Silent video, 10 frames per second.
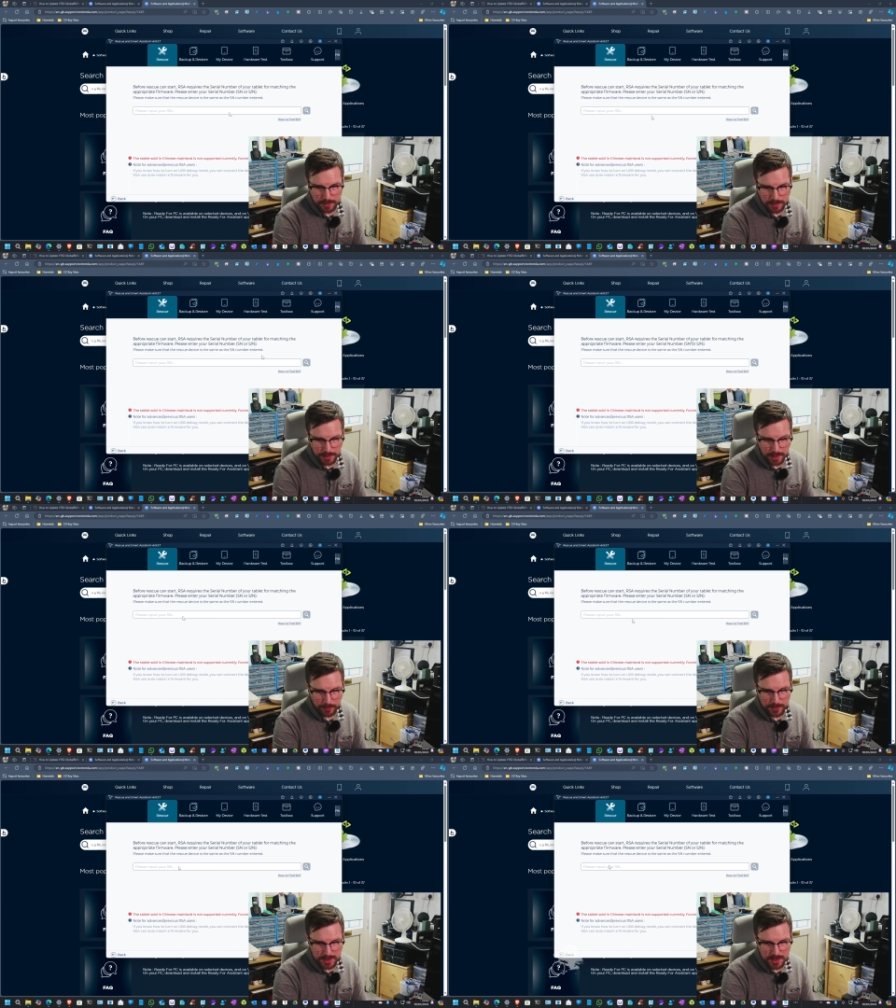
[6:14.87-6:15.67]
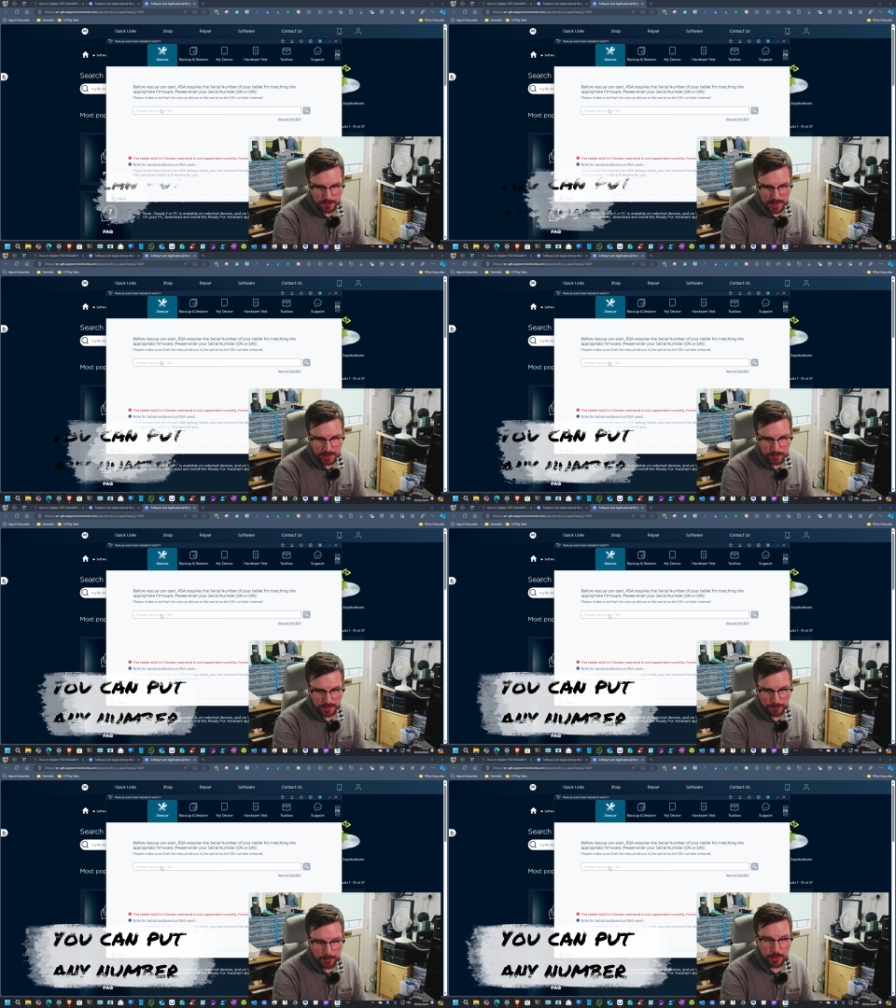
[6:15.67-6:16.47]
Now this is where you will
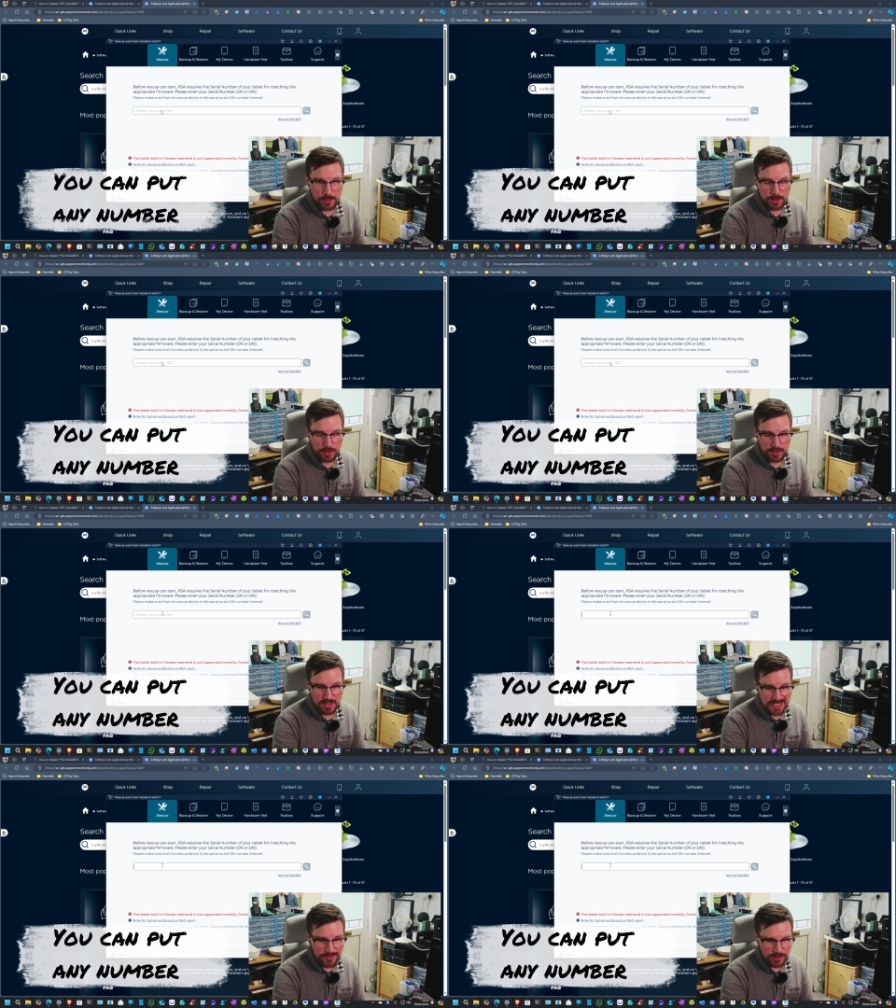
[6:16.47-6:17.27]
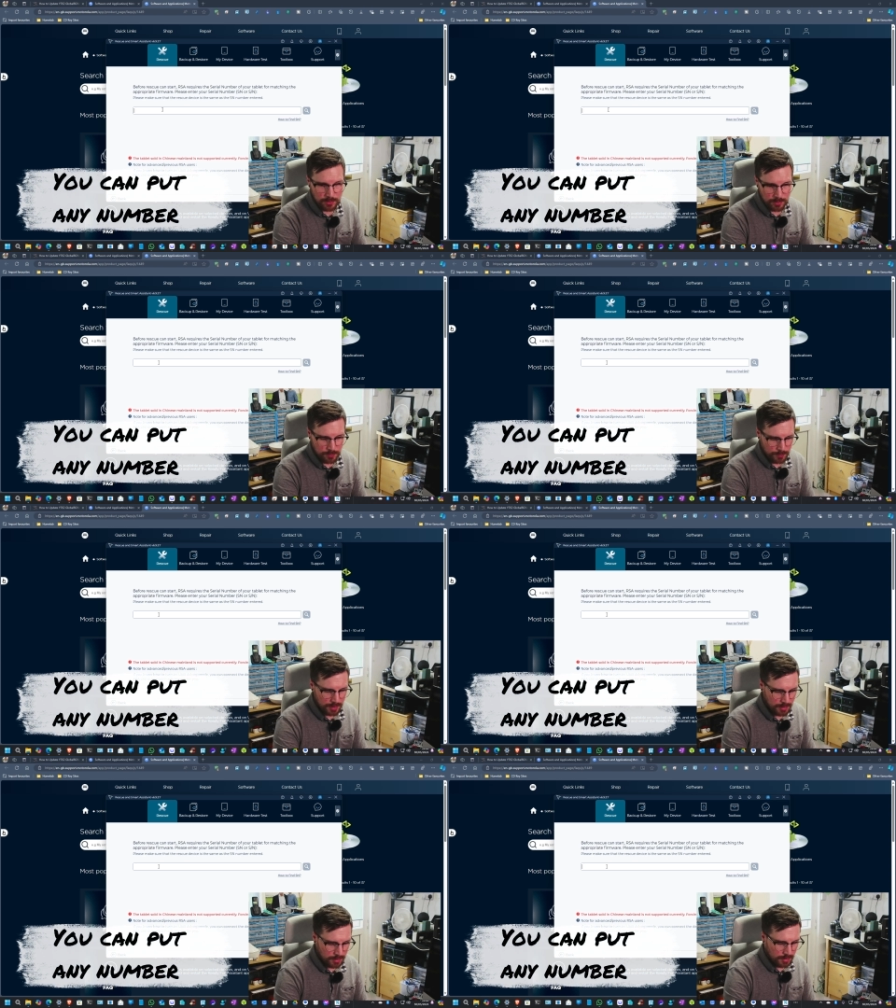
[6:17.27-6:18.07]
input your serial number.
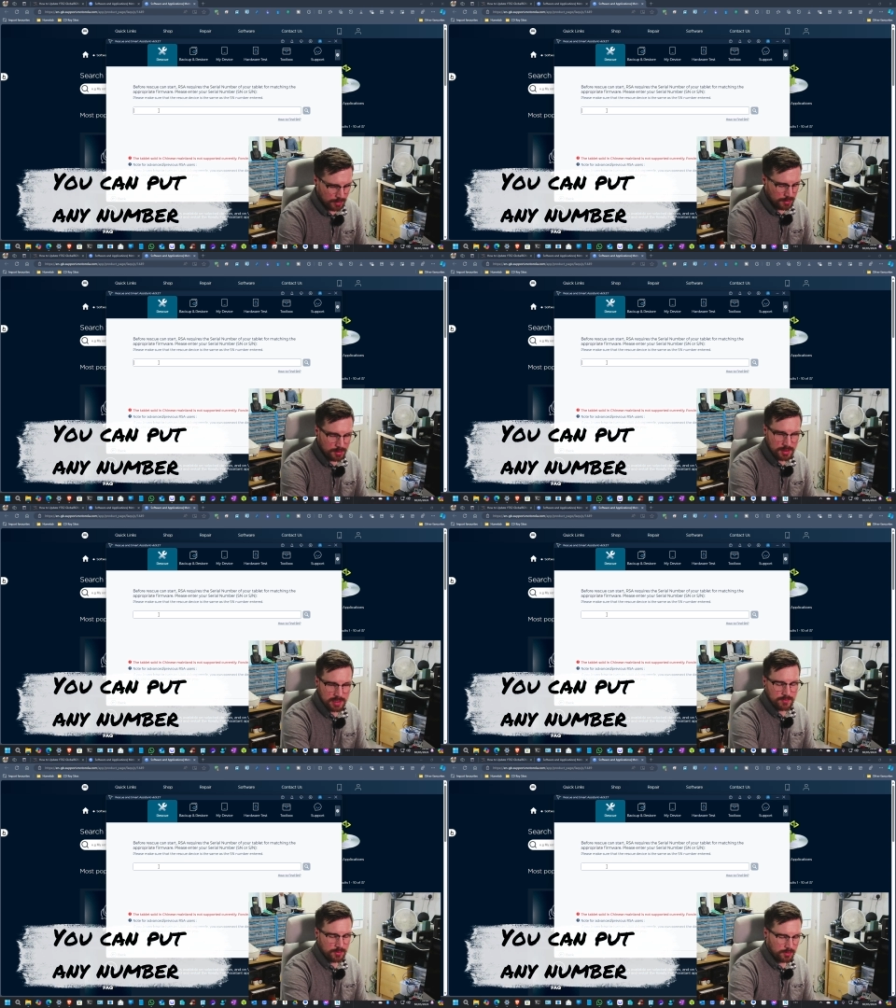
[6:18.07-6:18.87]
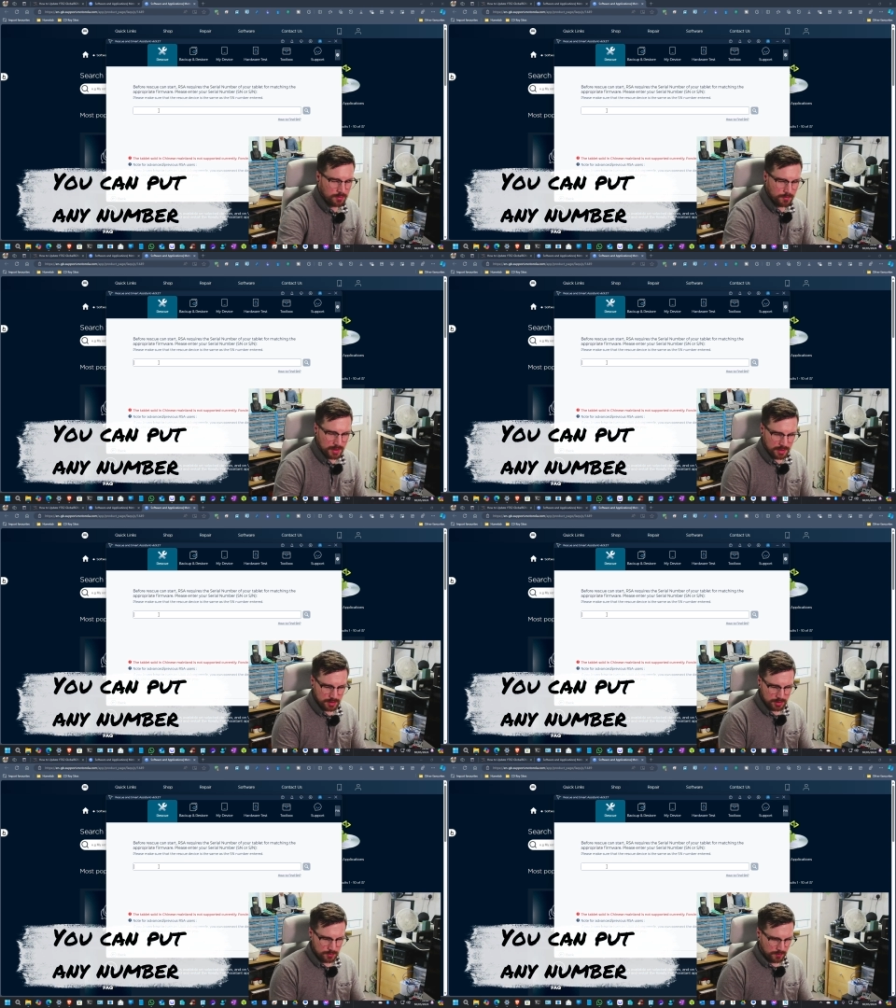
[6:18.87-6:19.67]
The serial number
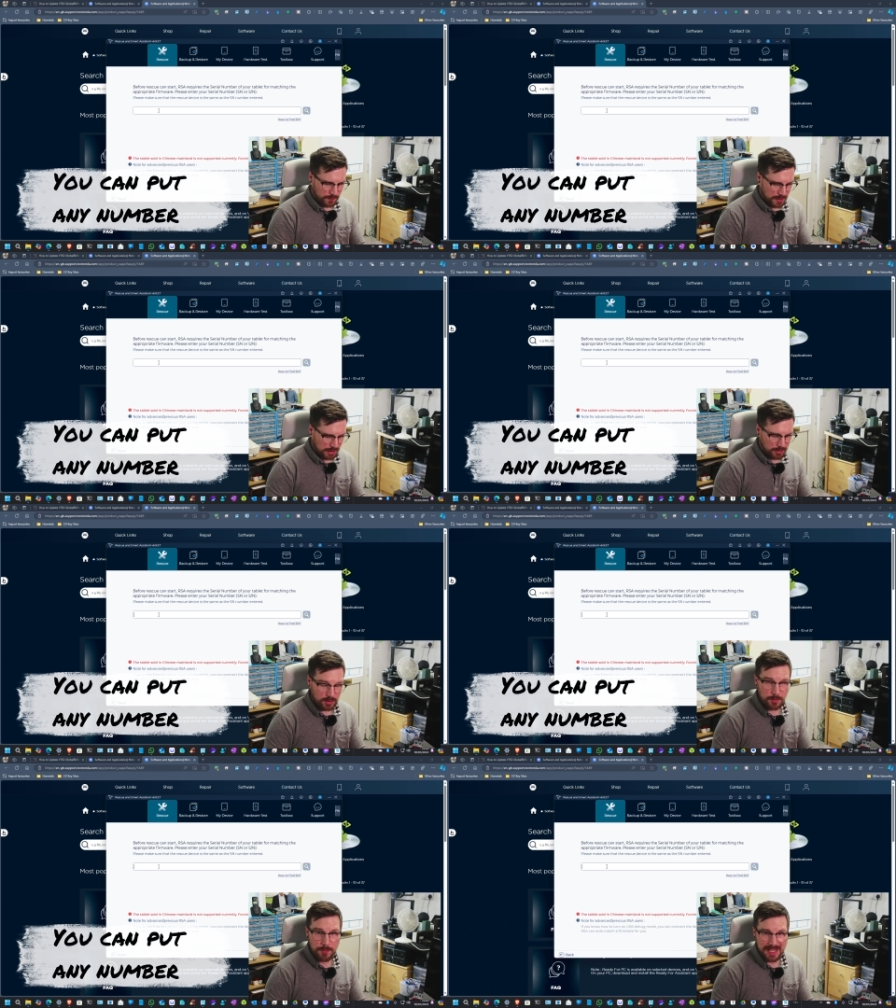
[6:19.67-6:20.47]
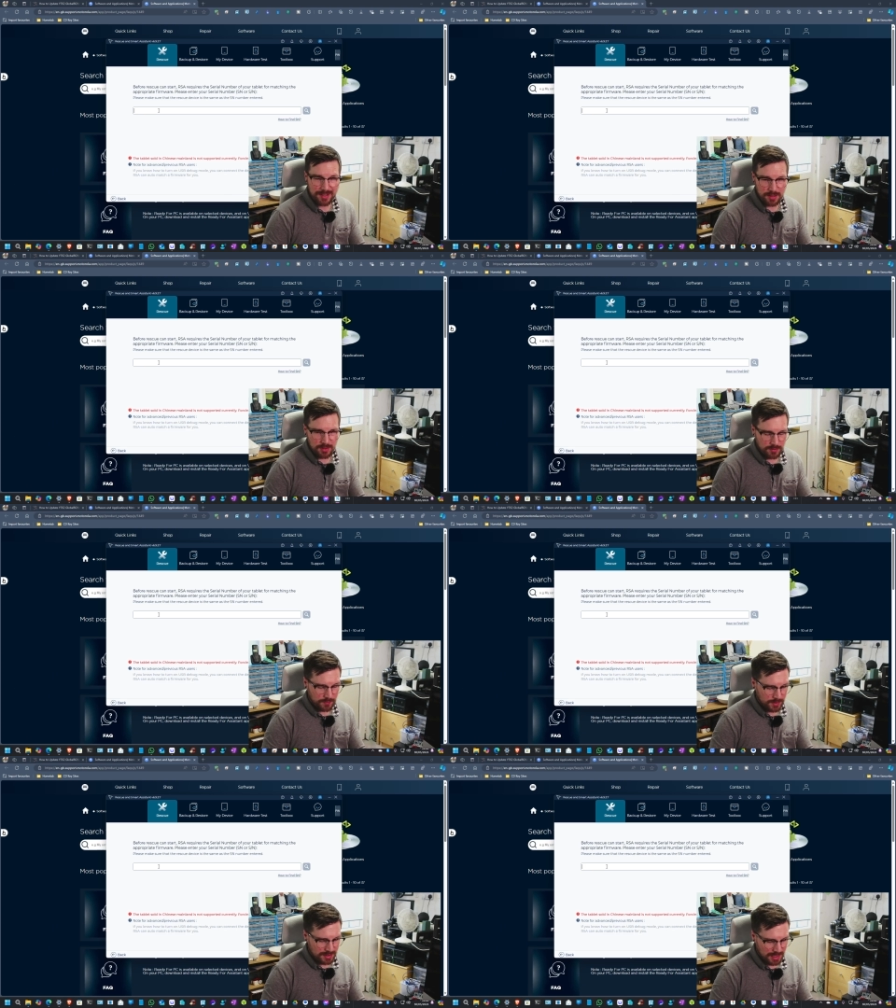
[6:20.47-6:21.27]
you will find on the back of
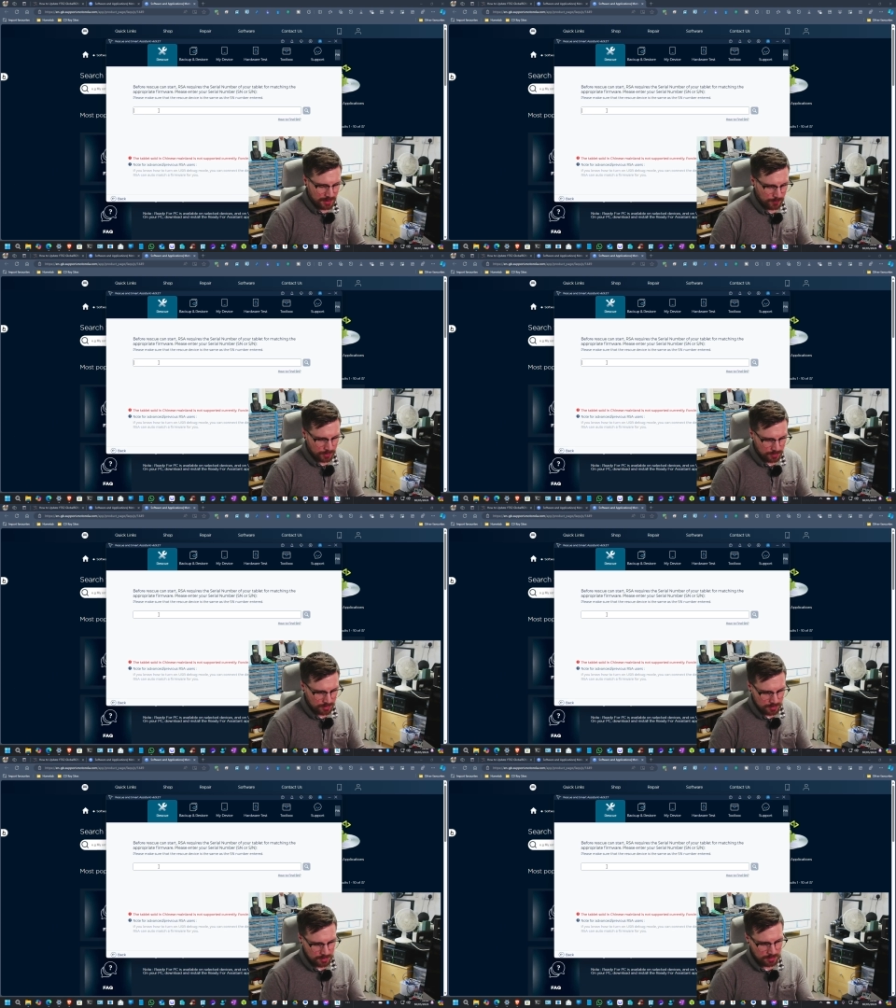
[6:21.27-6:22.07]
the tablet.